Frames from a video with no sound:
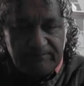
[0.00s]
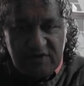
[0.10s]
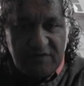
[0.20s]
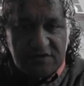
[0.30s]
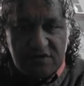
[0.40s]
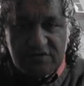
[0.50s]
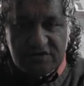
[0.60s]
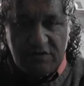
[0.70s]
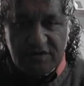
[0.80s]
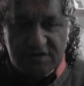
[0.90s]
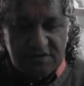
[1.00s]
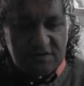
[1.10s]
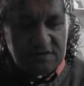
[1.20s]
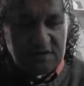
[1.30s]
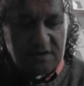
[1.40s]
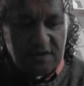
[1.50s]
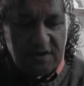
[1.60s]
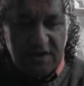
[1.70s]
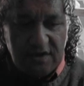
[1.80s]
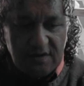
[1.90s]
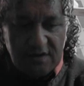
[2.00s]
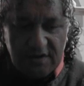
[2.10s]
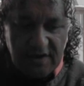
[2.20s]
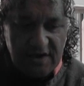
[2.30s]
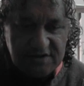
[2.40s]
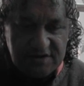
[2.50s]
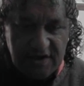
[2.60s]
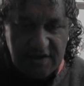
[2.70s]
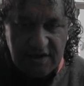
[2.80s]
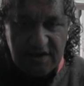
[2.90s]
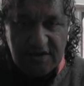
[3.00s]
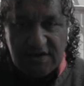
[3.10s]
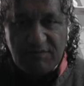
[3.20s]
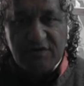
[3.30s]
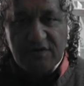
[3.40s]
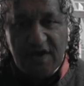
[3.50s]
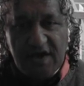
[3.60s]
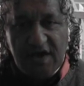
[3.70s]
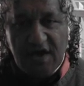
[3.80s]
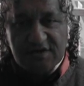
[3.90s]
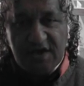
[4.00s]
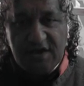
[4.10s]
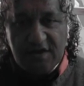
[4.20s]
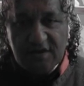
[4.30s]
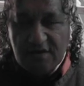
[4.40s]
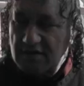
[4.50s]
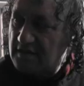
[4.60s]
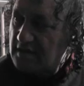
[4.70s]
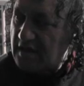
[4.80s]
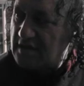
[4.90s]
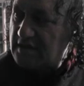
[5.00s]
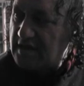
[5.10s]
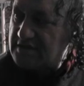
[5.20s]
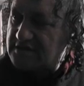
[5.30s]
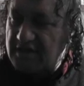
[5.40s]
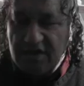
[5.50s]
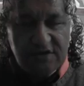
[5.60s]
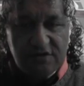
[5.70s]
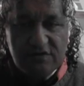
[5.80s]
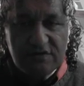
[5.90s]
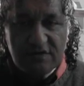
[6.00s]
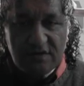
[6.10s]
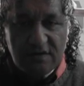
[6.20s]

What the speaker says: You've got two Stewarts, S-T-E-W-A-R-T and S-T-U-R-T,